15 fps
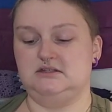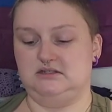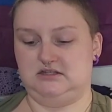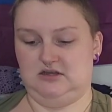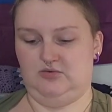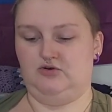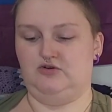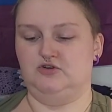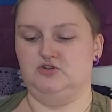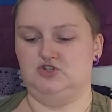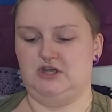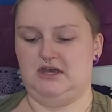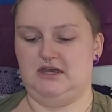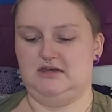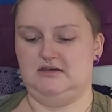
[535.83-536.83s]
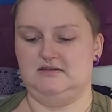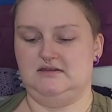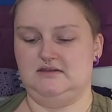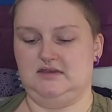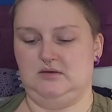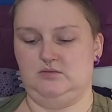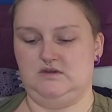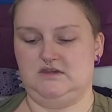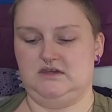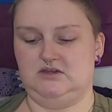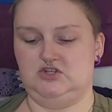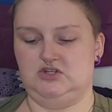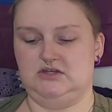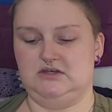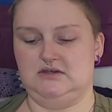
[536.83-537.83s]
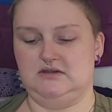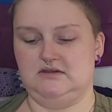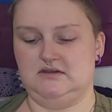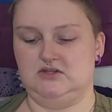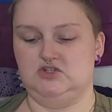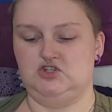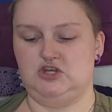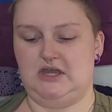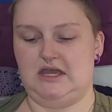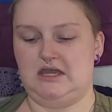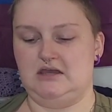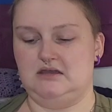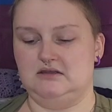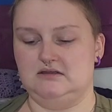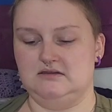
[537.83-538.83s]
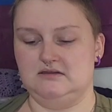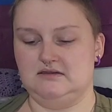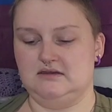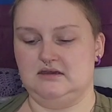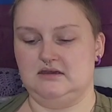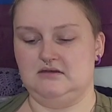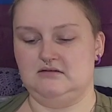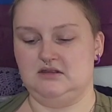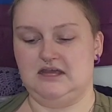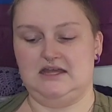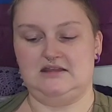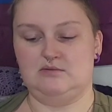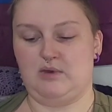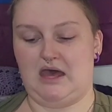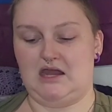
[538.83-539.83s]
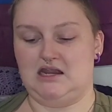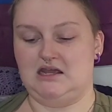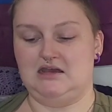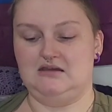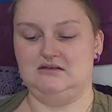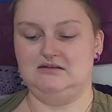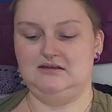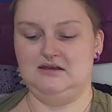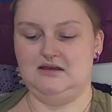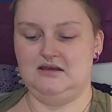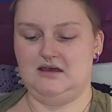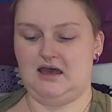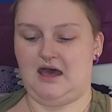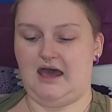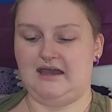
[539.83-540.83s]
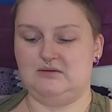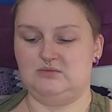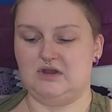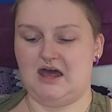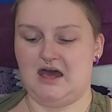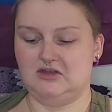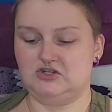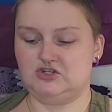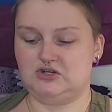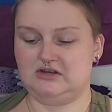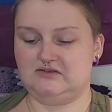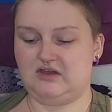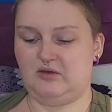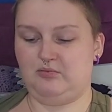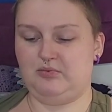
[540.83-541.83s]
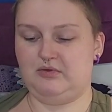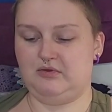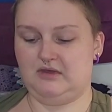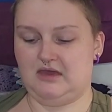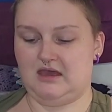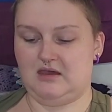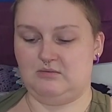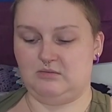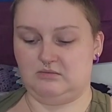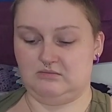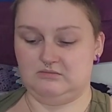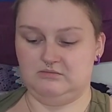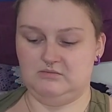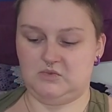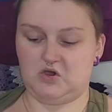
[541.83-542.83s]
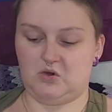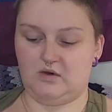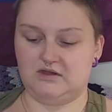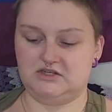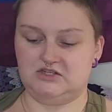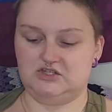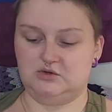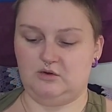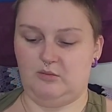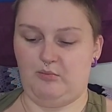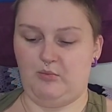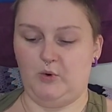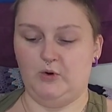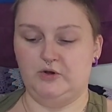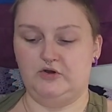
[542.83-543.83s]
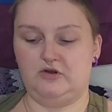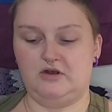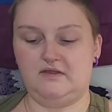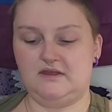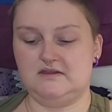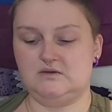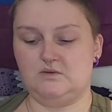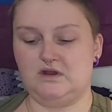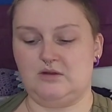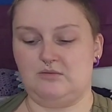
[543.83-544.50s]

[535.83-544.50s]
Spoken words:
double crochets, slip stitches, and chains, and that's about it. I'm not sure if I am going to do a border on this one.